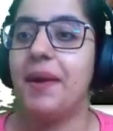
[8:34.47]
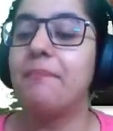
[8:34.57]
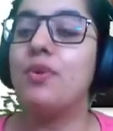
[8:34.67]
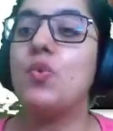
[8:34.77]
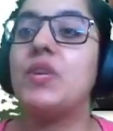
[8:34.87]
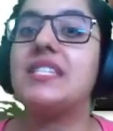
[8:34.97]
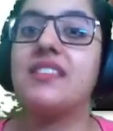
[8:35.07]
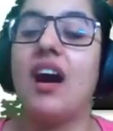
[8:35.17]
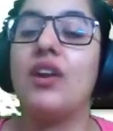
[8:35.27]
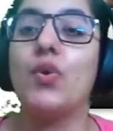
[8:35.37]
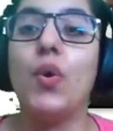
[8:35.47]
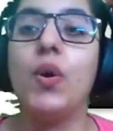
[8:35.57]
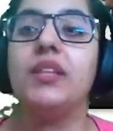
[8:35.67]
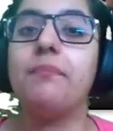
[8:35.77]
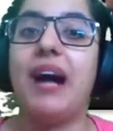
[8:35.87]
Movies are
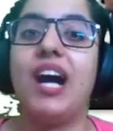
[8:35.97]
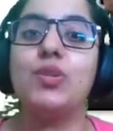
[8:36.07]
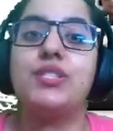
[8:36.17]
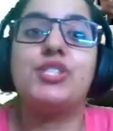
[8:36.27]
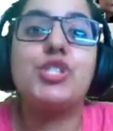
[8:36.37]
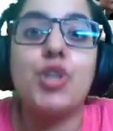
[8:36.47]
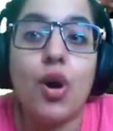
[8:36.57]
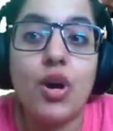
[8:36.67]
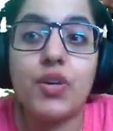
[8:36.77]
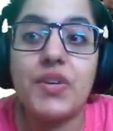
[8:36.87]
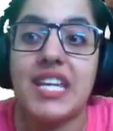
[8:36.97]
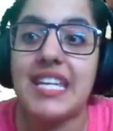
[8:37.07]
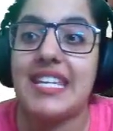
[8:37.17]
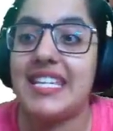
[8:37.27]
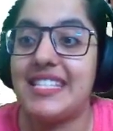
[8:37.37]
all about
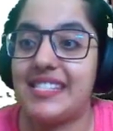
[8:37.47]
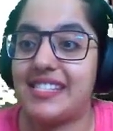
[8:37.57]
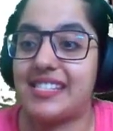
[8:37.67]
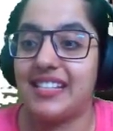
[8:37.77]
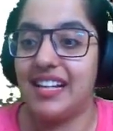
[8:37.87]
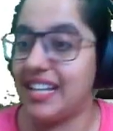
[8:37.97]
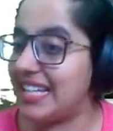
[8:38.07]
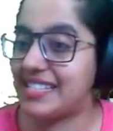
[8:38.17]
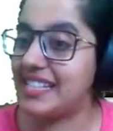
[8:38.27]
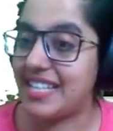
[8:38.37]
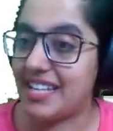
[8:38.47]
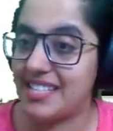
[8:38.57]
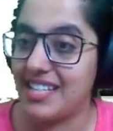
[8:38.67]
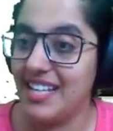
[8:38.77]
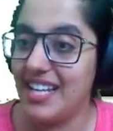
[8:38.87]
stories, isn't it?
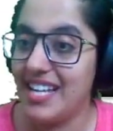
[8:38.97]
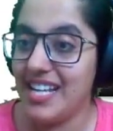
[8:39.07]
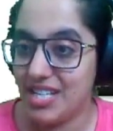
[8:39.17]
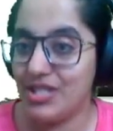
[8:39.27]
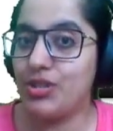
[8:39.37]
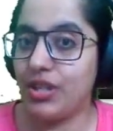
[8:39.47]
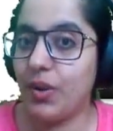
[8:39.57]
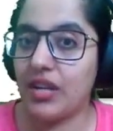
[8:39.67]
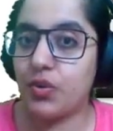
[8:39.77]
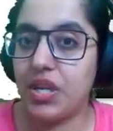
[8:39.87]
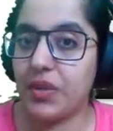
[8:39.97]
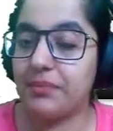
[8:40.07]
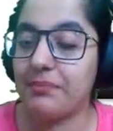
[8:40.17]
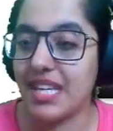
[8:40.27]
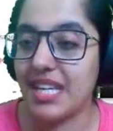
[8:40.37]
Do you agree with
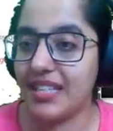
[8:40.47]
me?